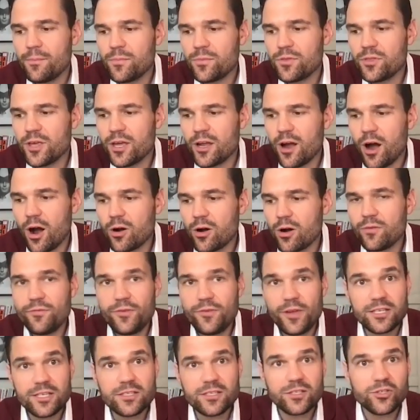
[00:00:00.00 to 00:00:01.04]
They are
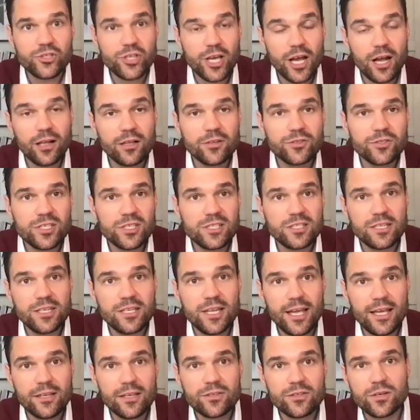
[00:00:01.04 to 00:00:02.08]
facing challenges
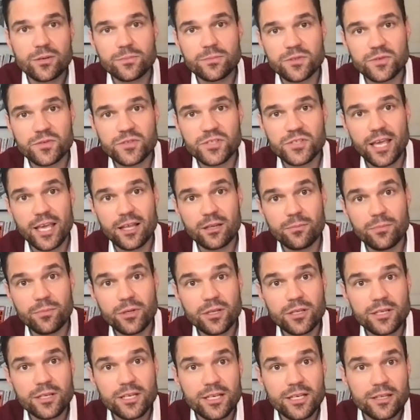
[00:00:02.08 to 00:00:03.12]
today in terms of
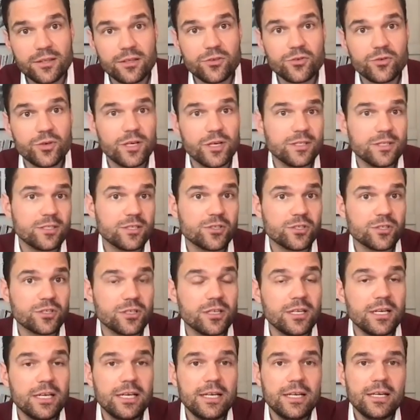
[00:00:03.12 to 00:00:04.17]
scalability and the transition
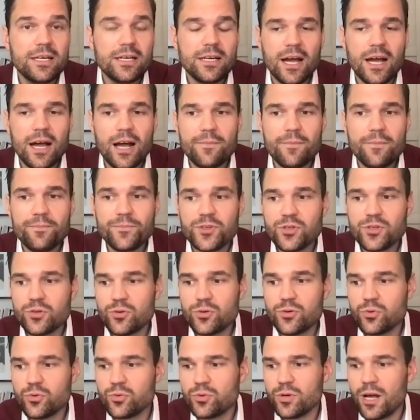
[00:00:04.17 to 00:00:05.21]

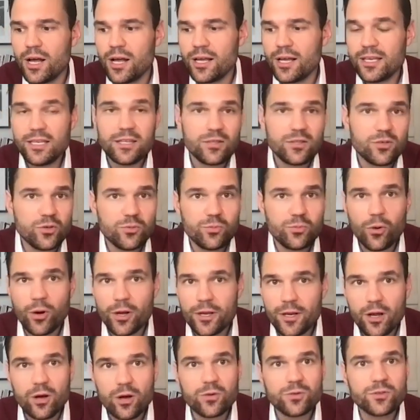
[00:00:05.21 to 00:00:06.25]
to ETH
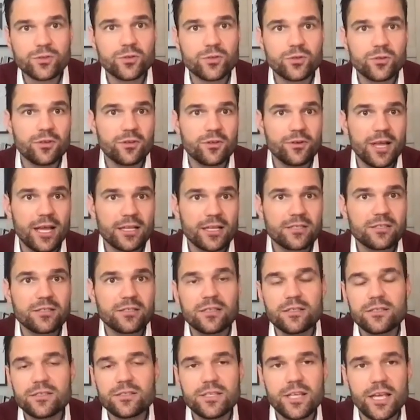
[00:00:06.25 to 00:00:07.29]
2.0, sort of their
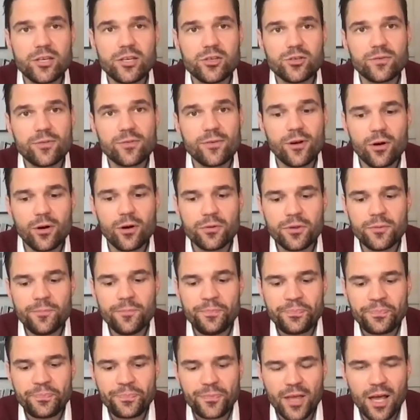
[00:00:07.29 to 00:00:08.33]
next stage of growth.
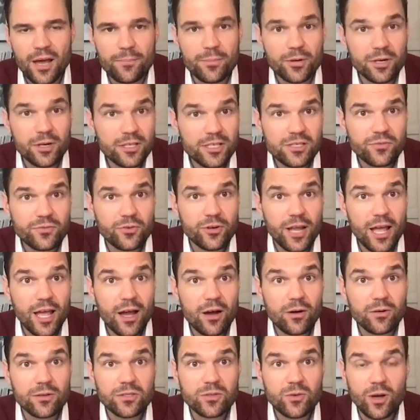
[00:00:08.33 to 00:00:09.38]
But at least for
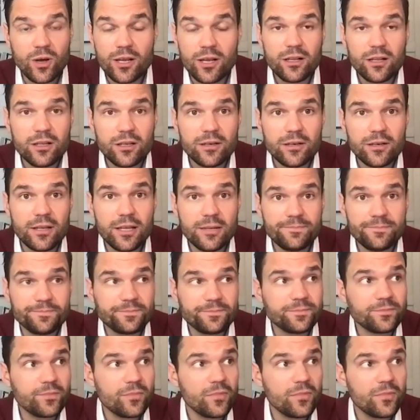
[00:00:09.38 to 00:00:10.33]
now, it's quite clear that